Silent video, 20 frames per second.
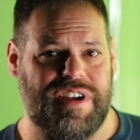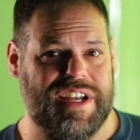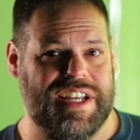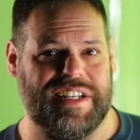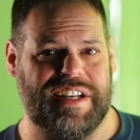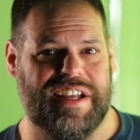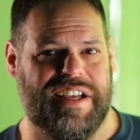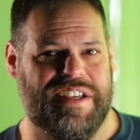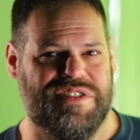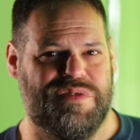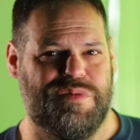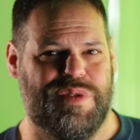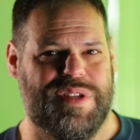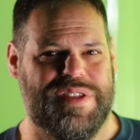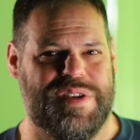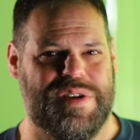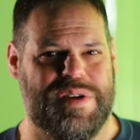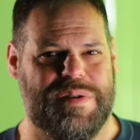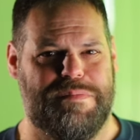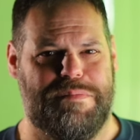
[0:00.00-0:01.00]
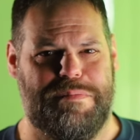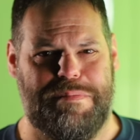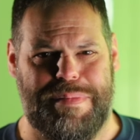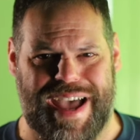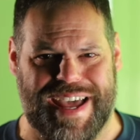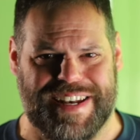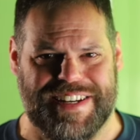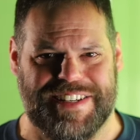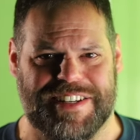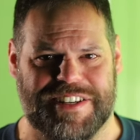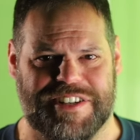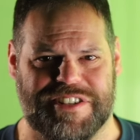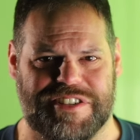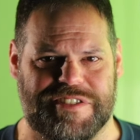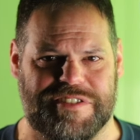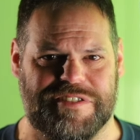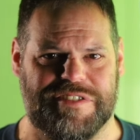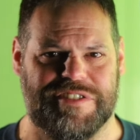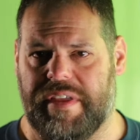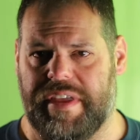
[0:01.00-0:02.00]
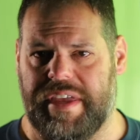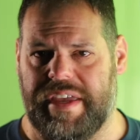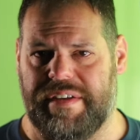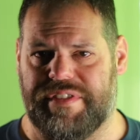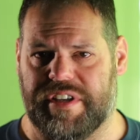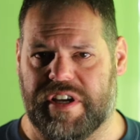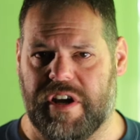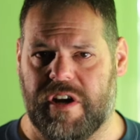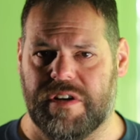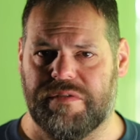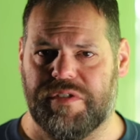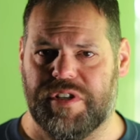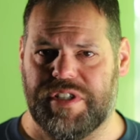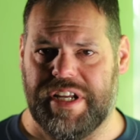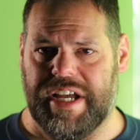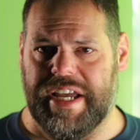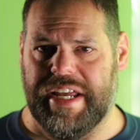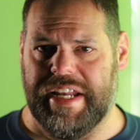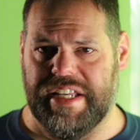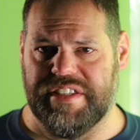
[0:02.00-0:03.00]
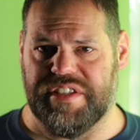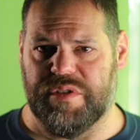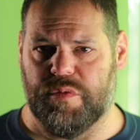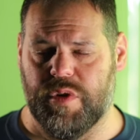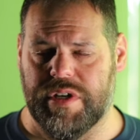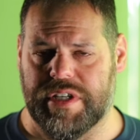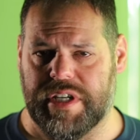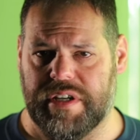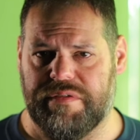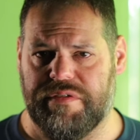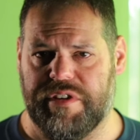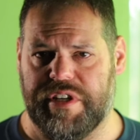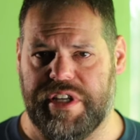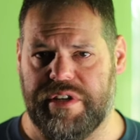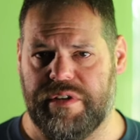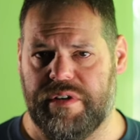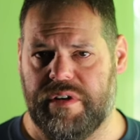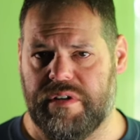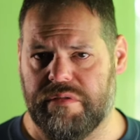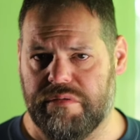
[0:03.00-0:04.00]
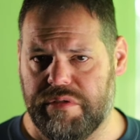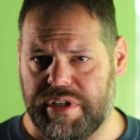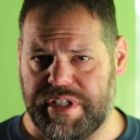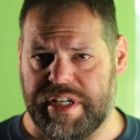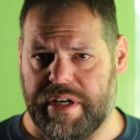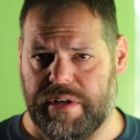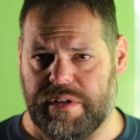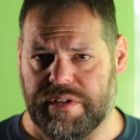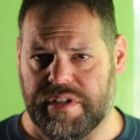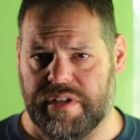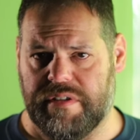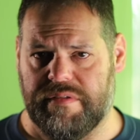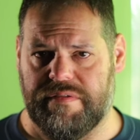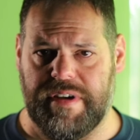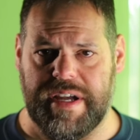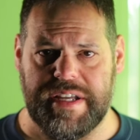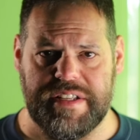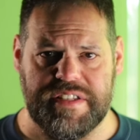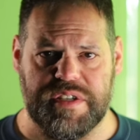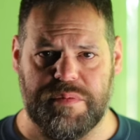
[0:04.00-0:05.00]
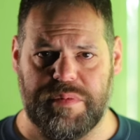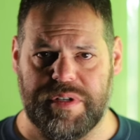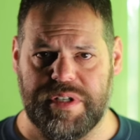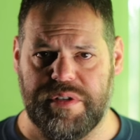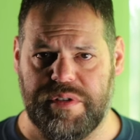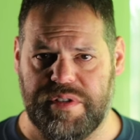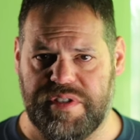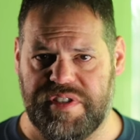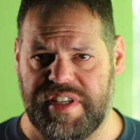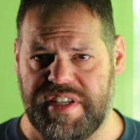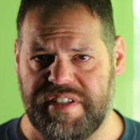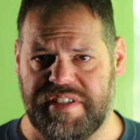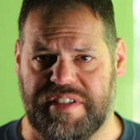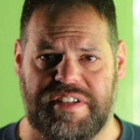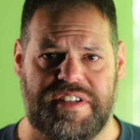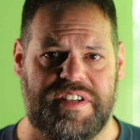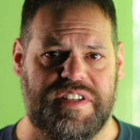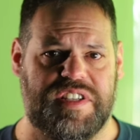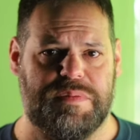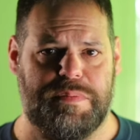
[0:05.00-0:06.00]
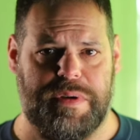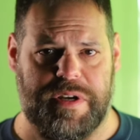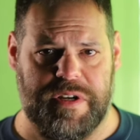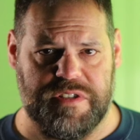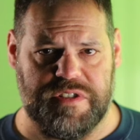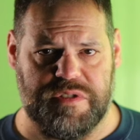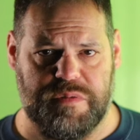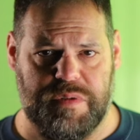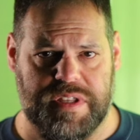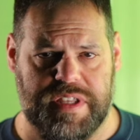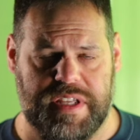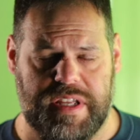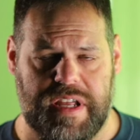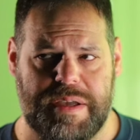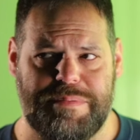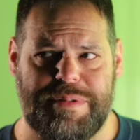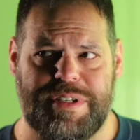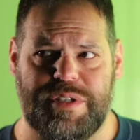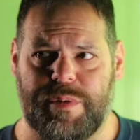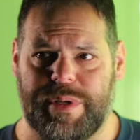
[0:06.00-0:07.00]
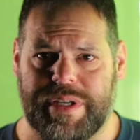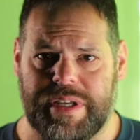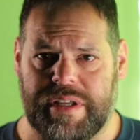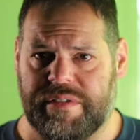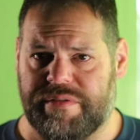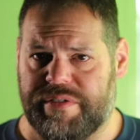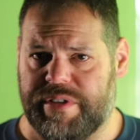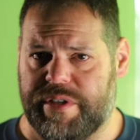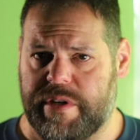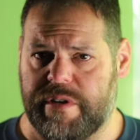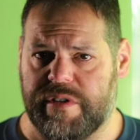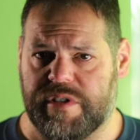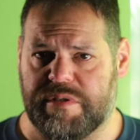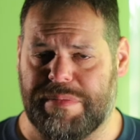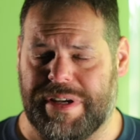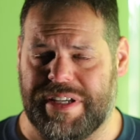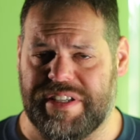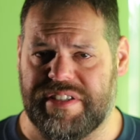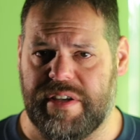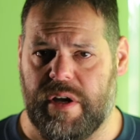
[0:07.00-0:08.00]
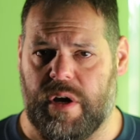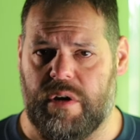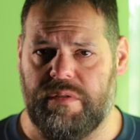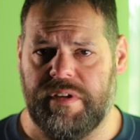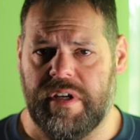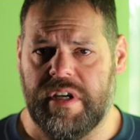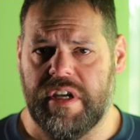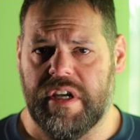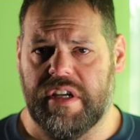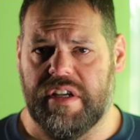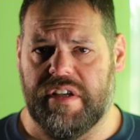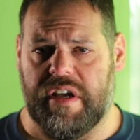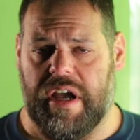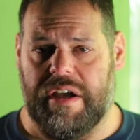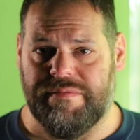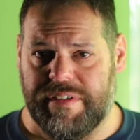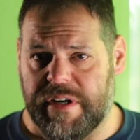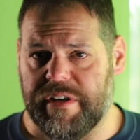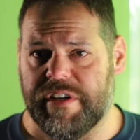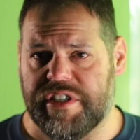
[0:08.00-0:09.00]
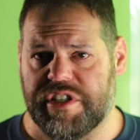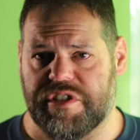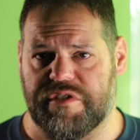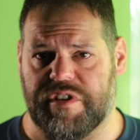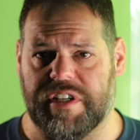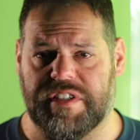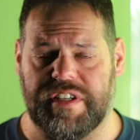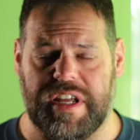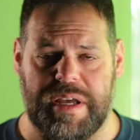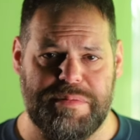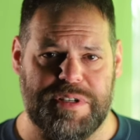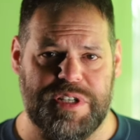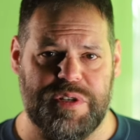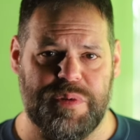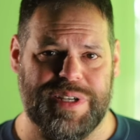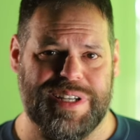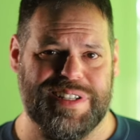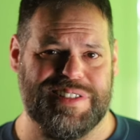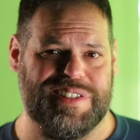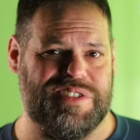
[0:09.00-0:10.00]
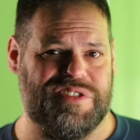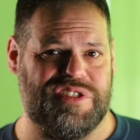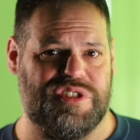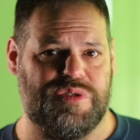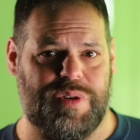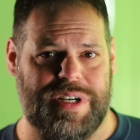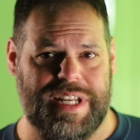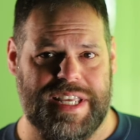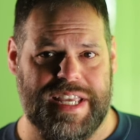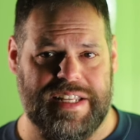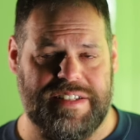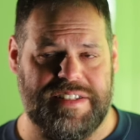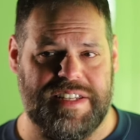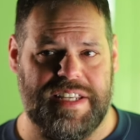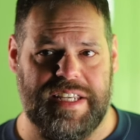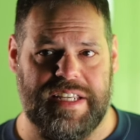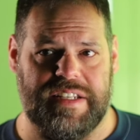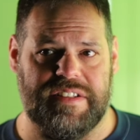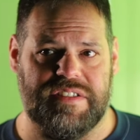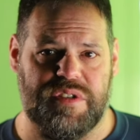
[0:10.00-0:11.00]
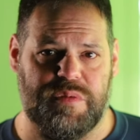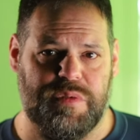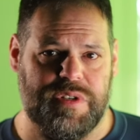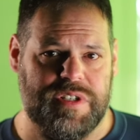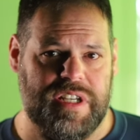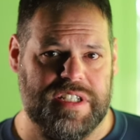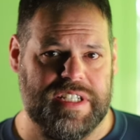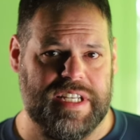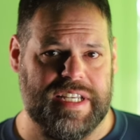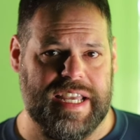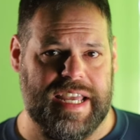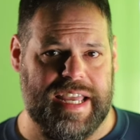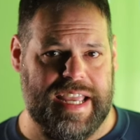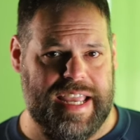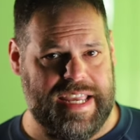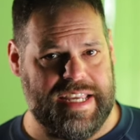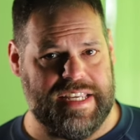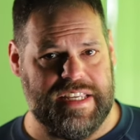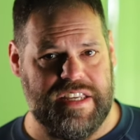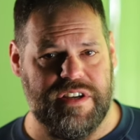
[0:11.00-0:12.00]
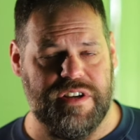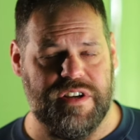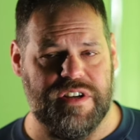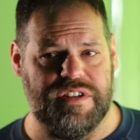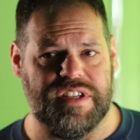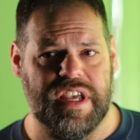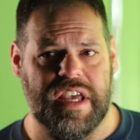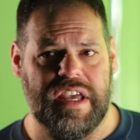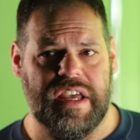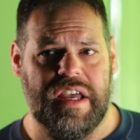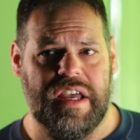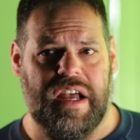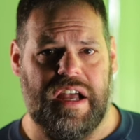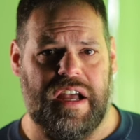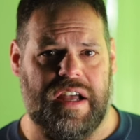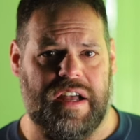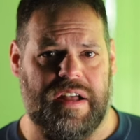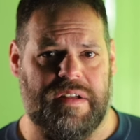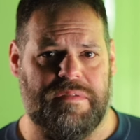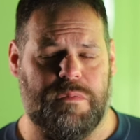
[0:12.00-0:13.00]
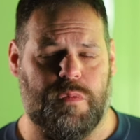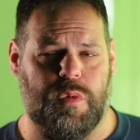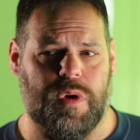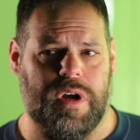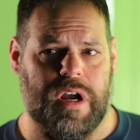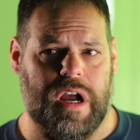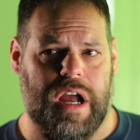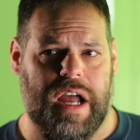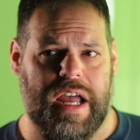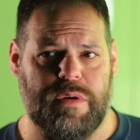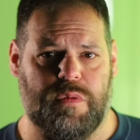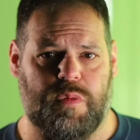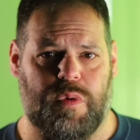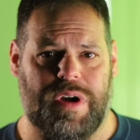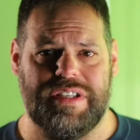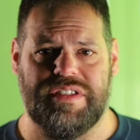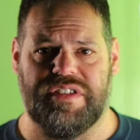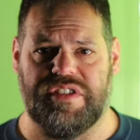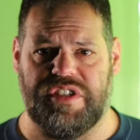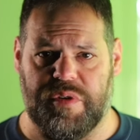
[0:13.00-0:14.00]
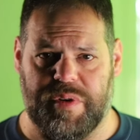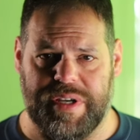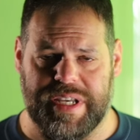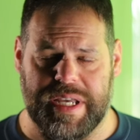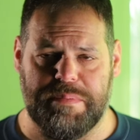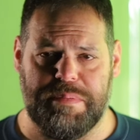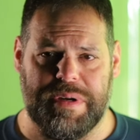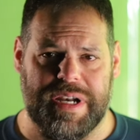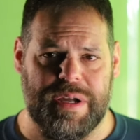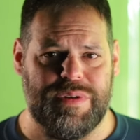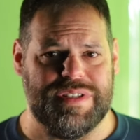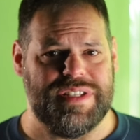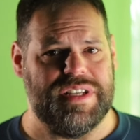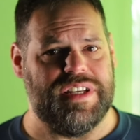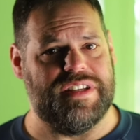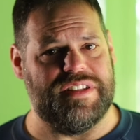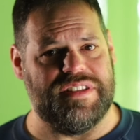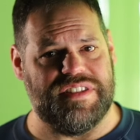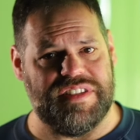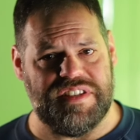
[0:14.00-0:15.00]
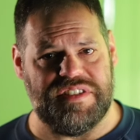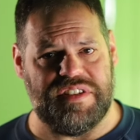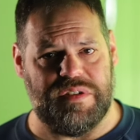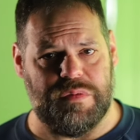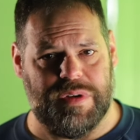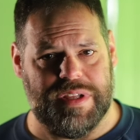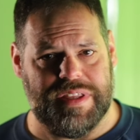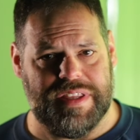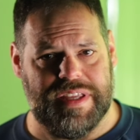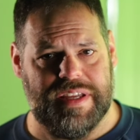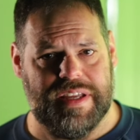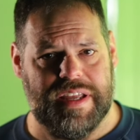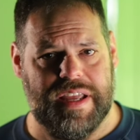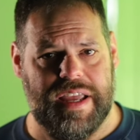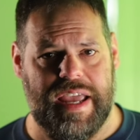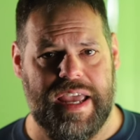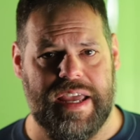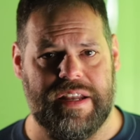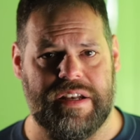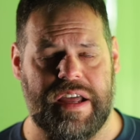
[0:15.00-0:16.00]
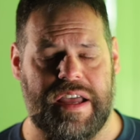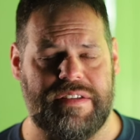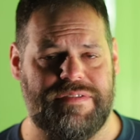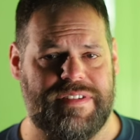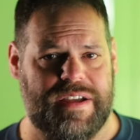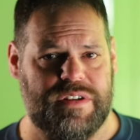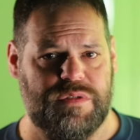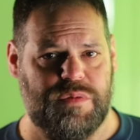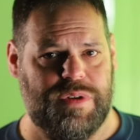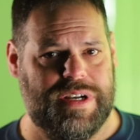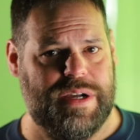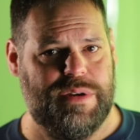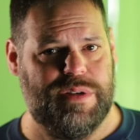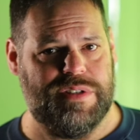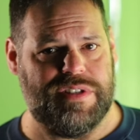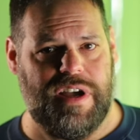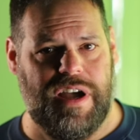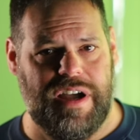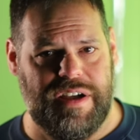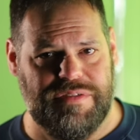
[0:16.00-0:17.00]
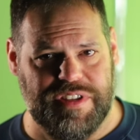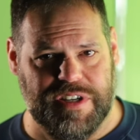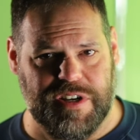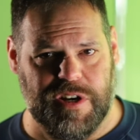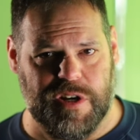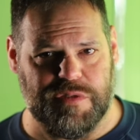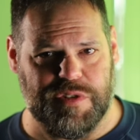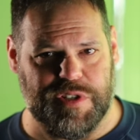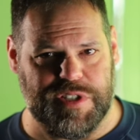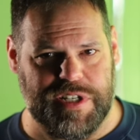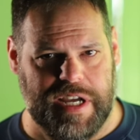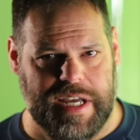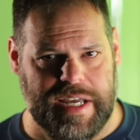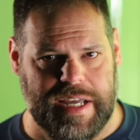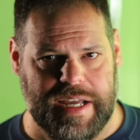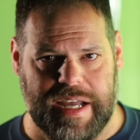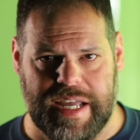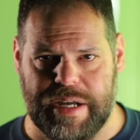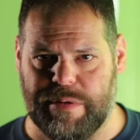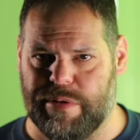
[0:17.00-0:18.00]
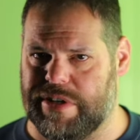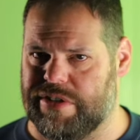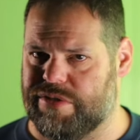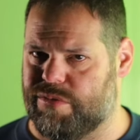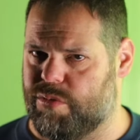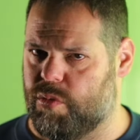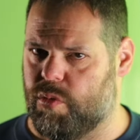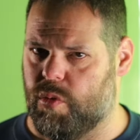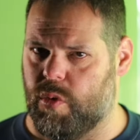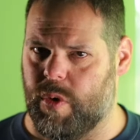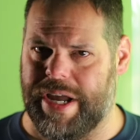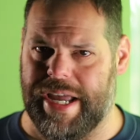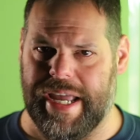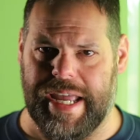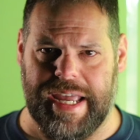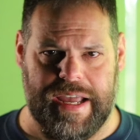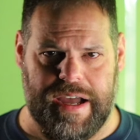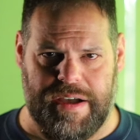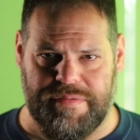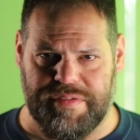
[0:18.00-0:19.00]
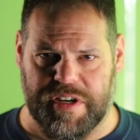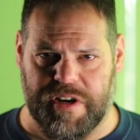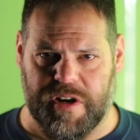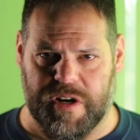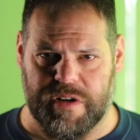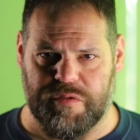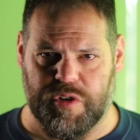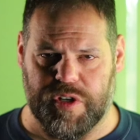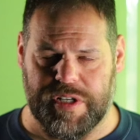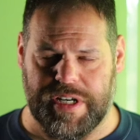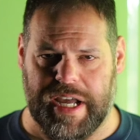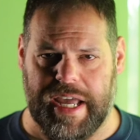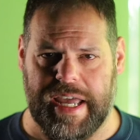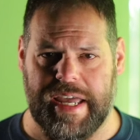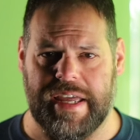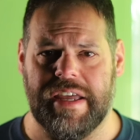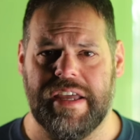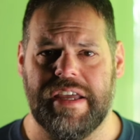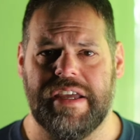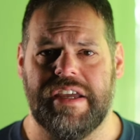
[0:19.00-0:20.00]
recognized when they're bad addictions. If the carnivore diet isn't working for you, reach out. Find someone who's seasoned and experienced with it. I've been doing it a few years myself, uh, very strict. I've been doing it since twenty eighteen, so we're looking at eight years uh, where I was doing it, but I wasn't consistent with it. And I found when I was off the carnivore diet, I was way off the carnivore diet.